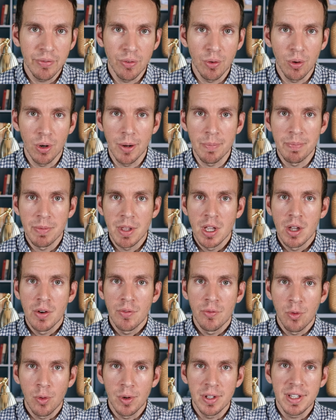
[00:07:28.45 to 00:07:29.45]
for
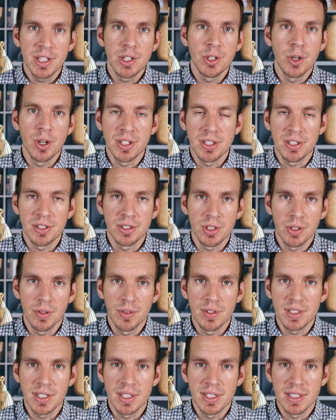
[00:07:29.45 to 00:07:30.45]
the goods and
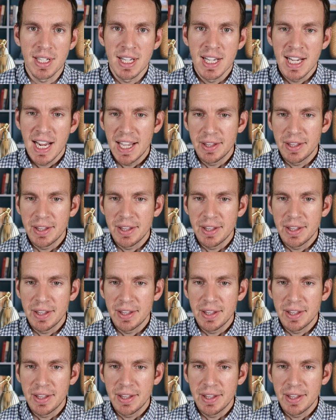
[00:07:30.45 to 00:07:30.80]
services.